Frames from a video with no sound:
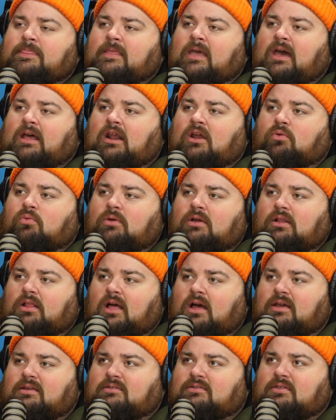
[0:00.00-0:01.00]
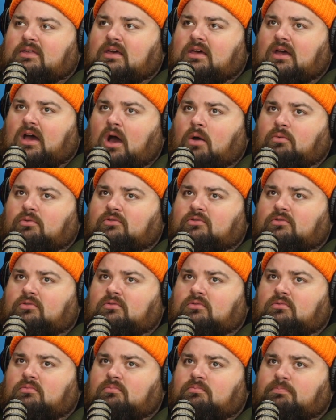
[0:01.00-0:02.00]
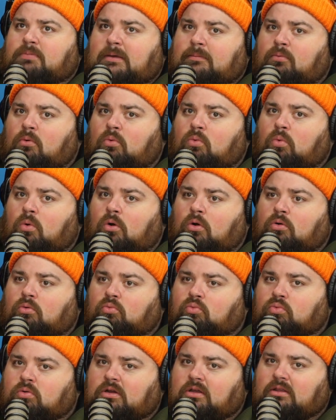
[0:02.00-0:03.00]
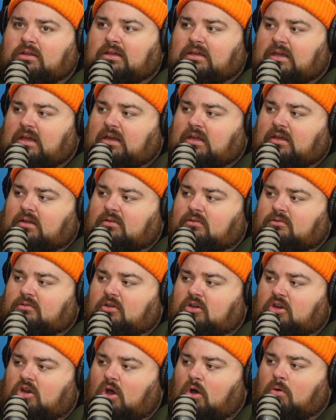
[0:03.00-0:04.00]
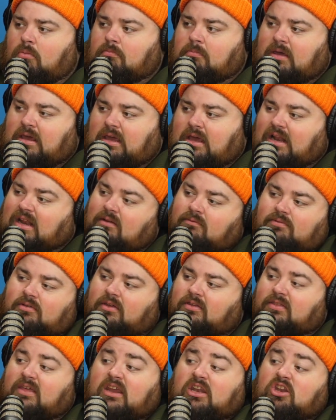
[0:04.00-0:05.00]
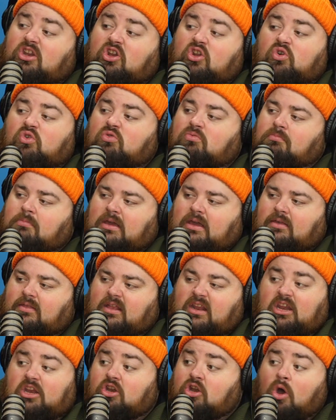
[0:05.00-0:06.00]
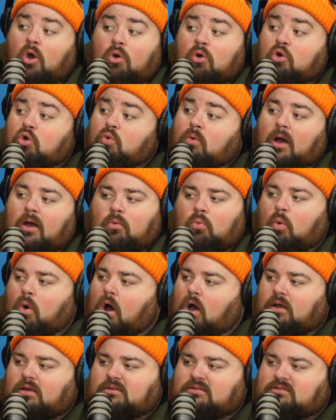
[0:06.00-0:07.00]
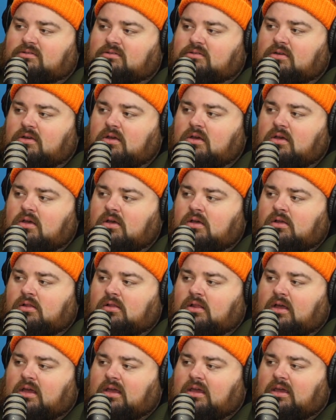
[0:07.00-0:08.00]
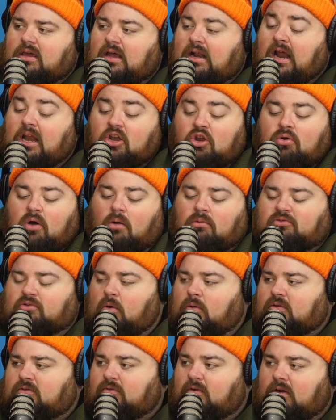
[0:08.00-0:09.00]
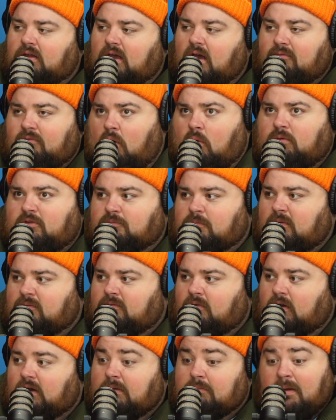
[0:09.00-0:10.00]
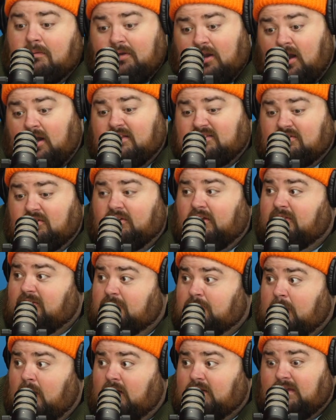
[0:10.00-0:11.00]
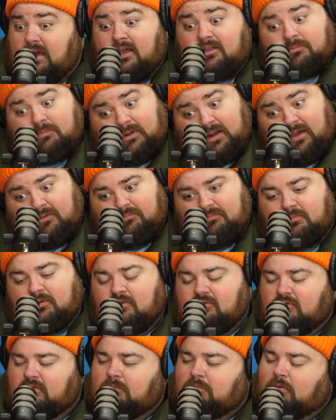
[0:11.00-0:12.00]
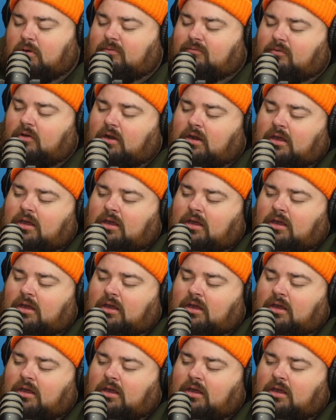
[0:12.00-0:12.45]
And I realized that people weren't really getting to know me. I didn't feel like they knew me. They didn't know who I was. Like, and I knew I was always funny. I've always been funny. Maybe not necessarily on this podcast, but I'm usually pretty funny.